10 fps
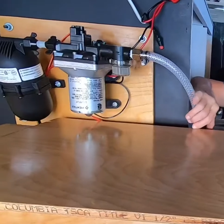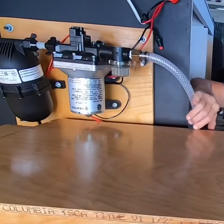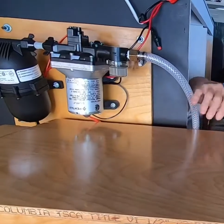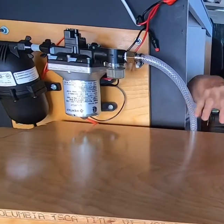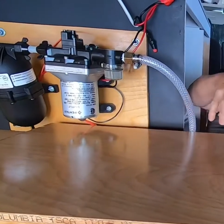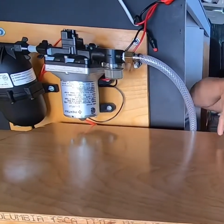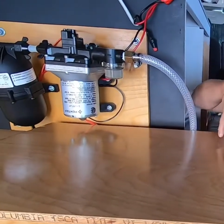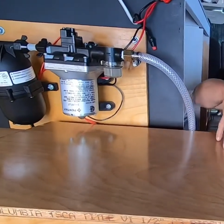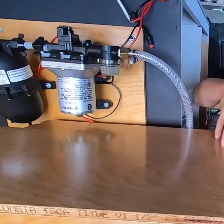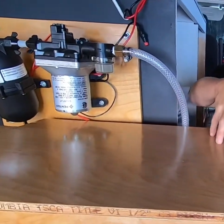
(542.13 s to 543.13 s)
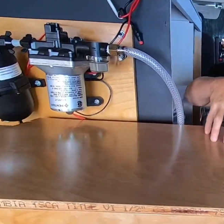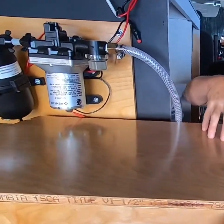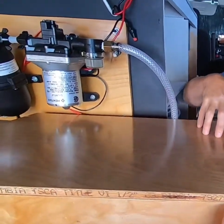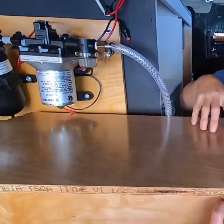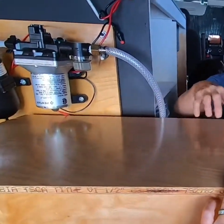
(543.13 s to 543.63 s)
So yeah, this is truly
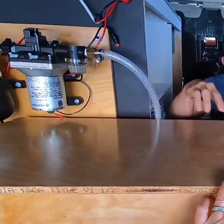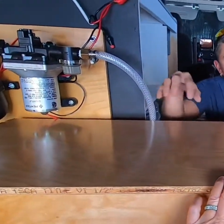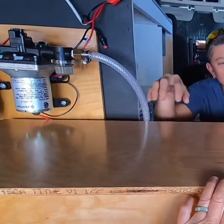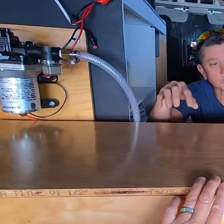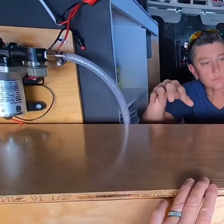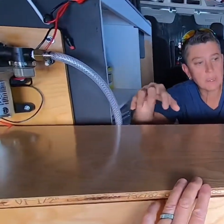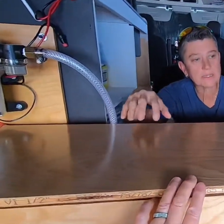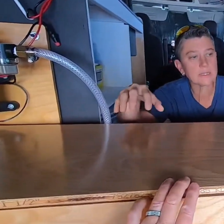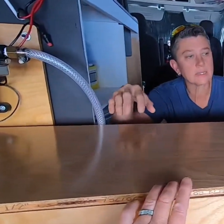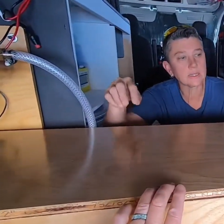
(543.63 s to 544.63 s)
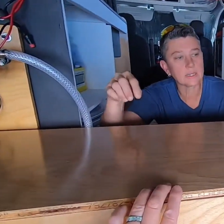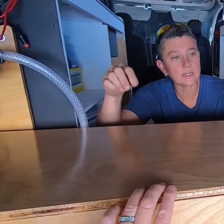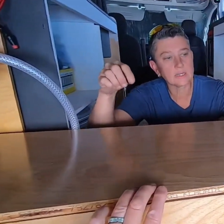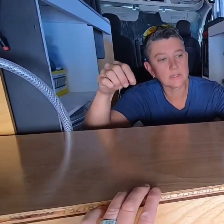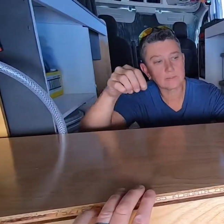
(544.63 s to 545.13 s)
temporary. So we're just basically going
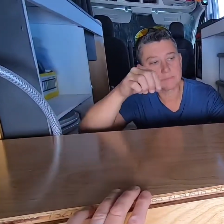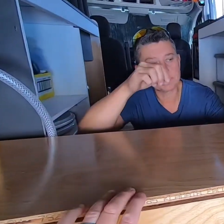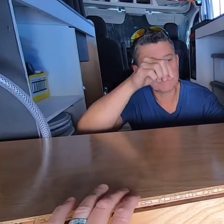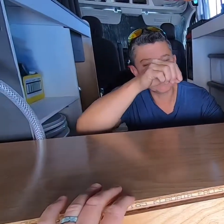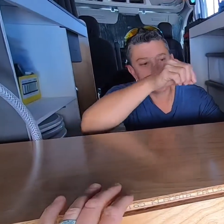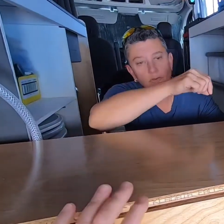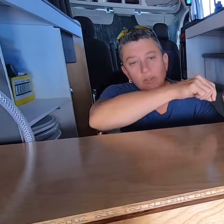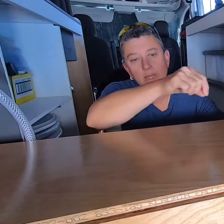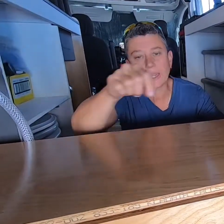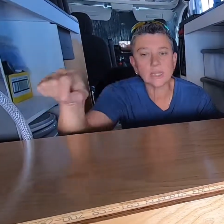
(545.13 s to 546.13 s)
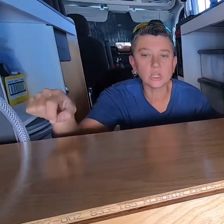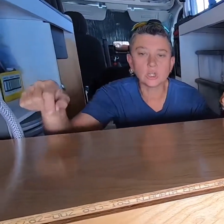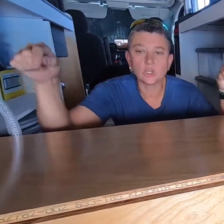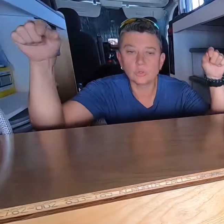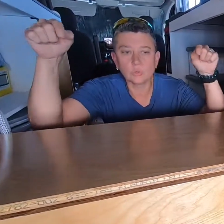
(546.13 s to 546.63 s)
to very lightly
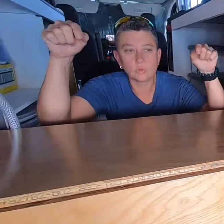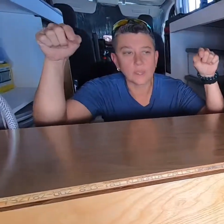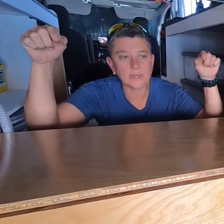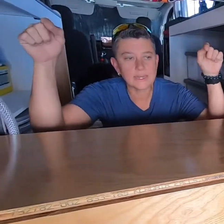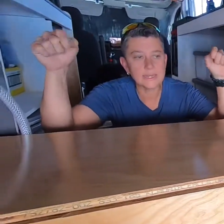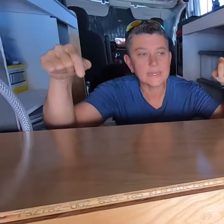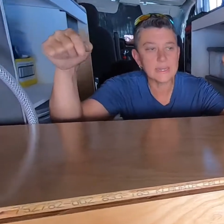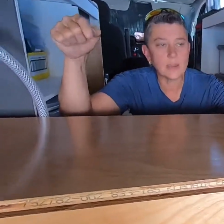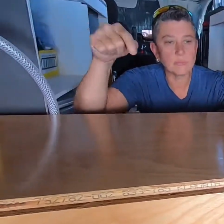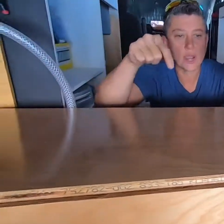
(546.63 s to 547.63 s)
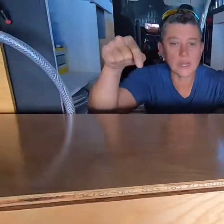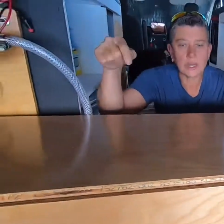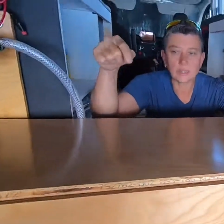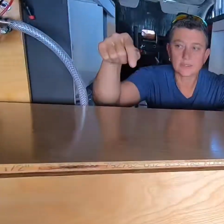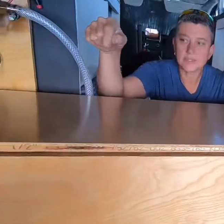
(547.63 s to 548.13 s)
glue and brad
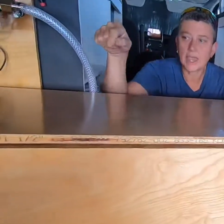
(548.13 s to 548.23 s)
nail to